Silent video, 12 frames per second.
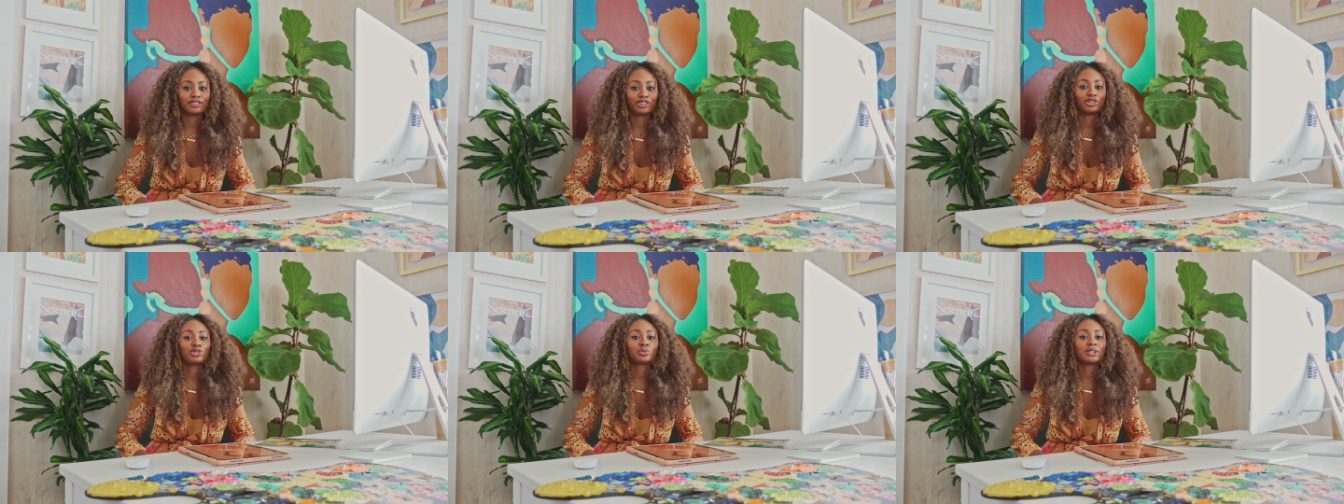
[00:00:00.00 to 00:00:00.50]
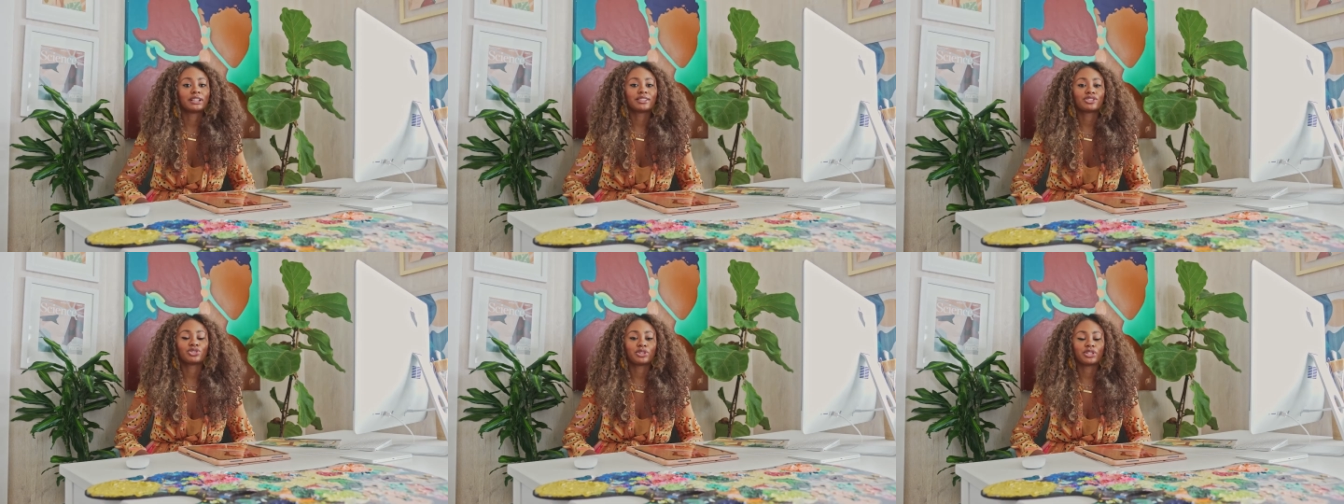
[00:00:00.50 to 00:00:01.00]
learned what
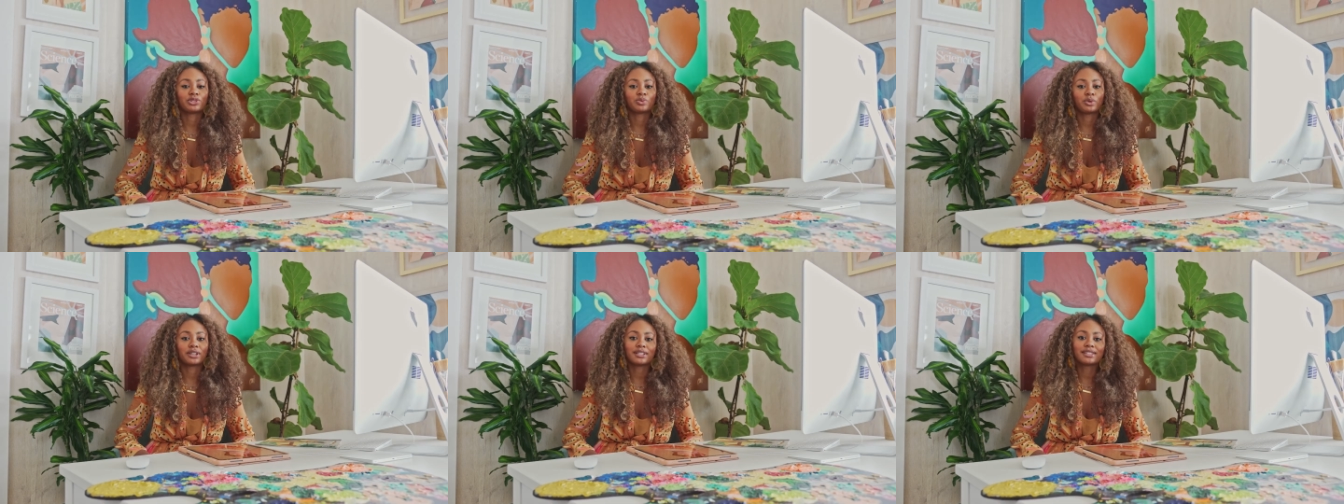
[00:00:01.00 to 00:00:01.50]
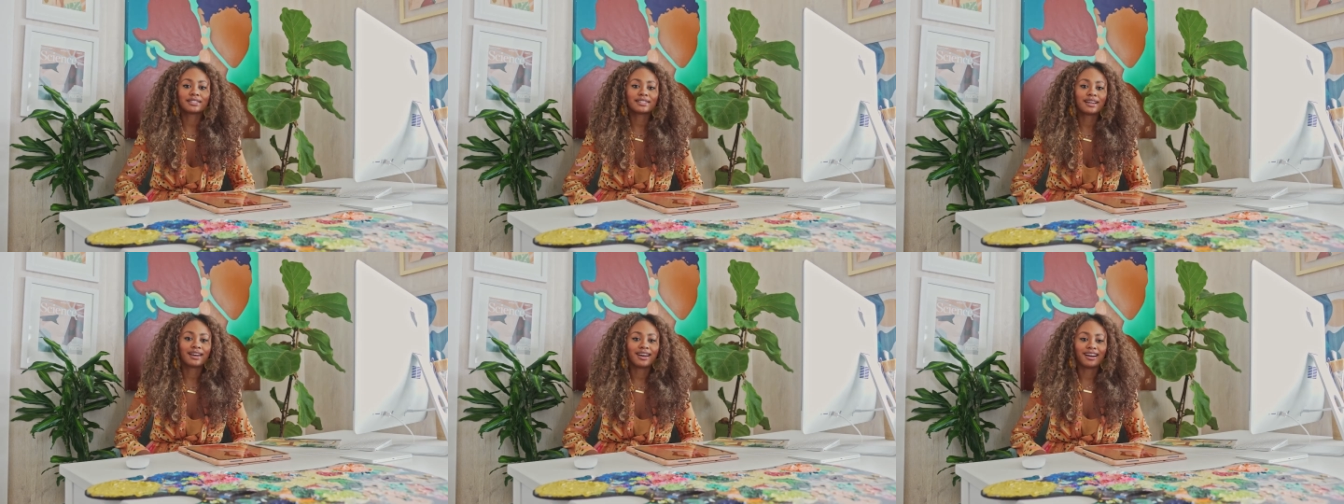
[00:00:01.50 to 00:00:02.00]
illustration was.
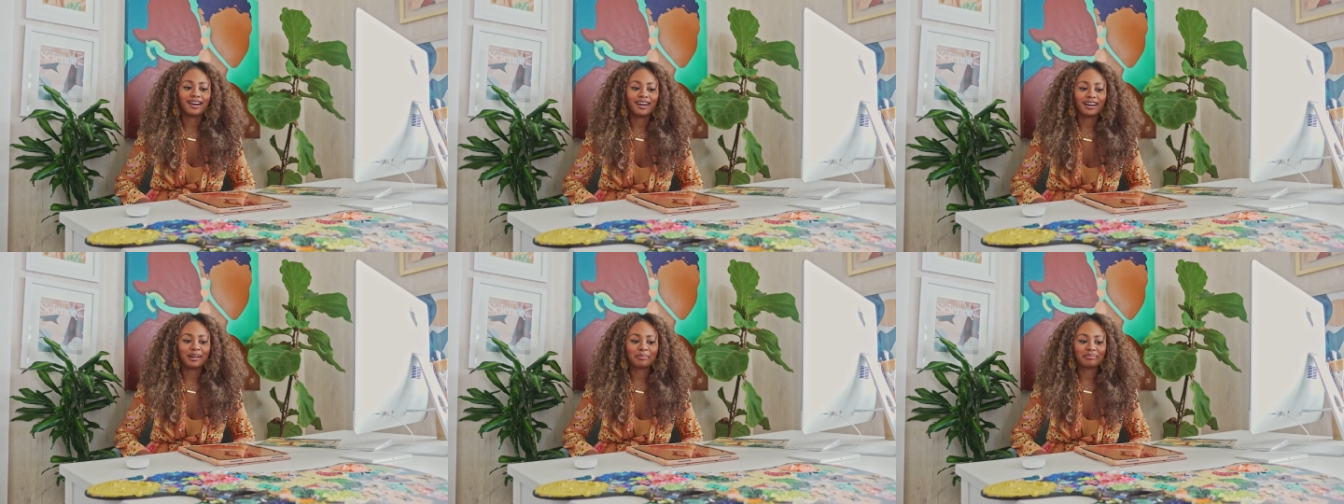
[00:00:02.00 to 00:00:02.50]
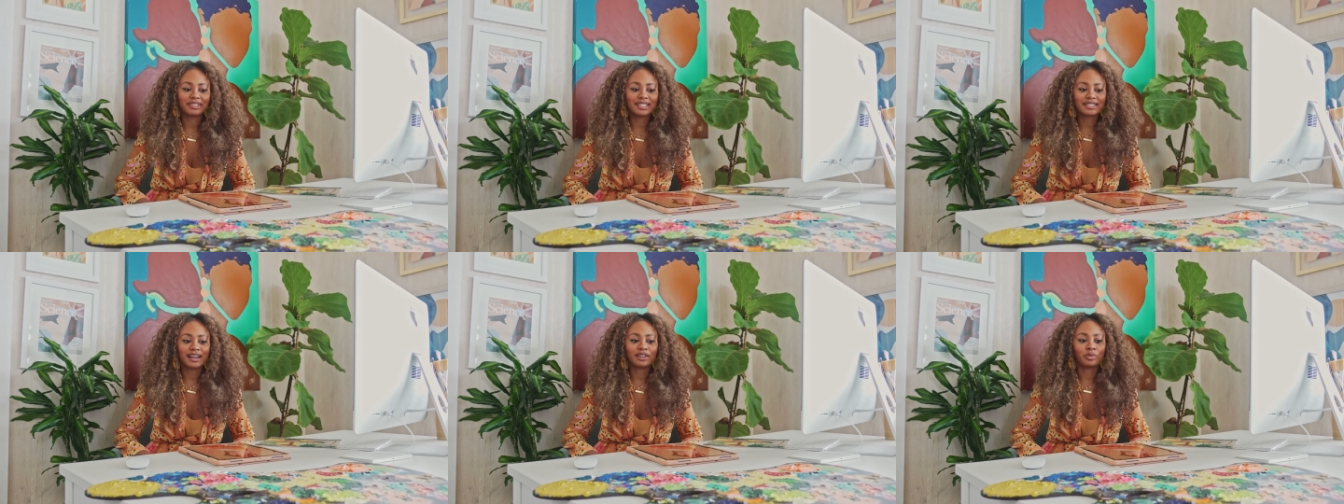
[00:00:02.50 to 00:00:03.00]
Um,
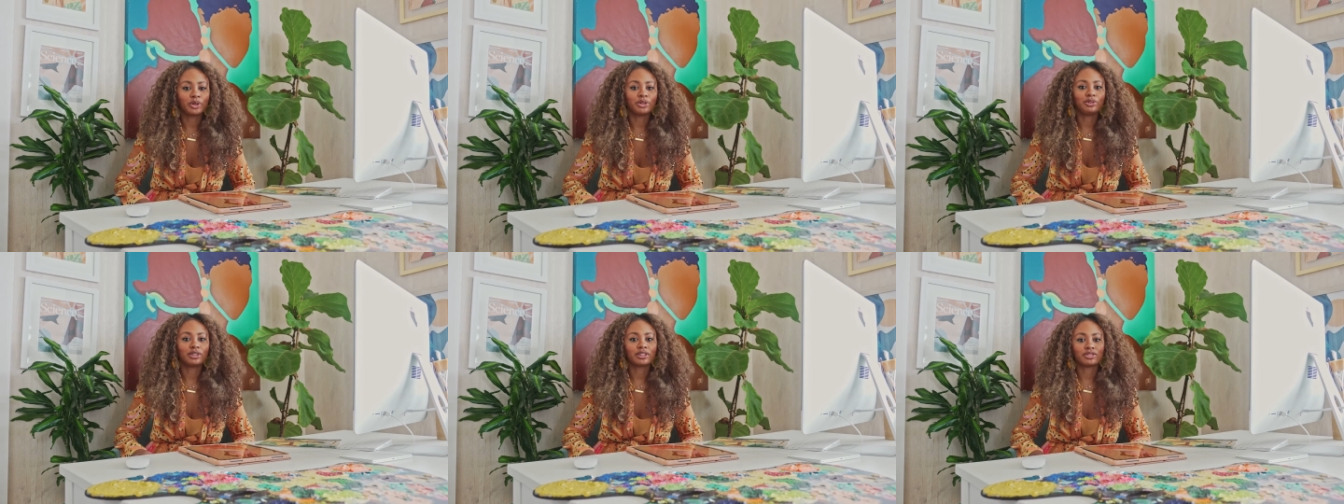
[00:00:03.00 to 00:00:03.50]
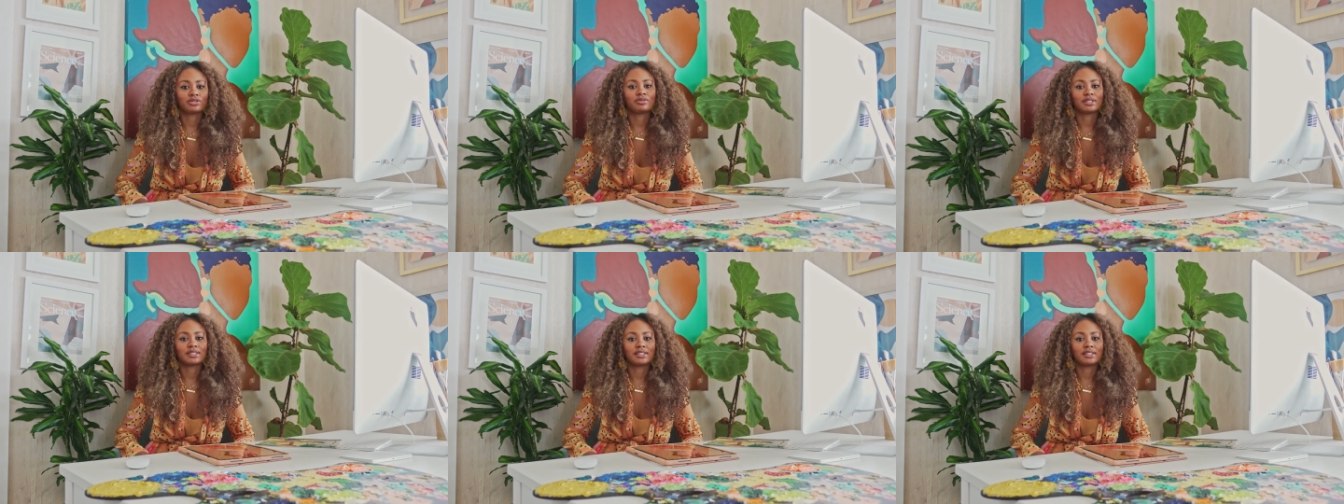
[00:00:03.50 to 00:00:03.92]
that's kind of what you look to to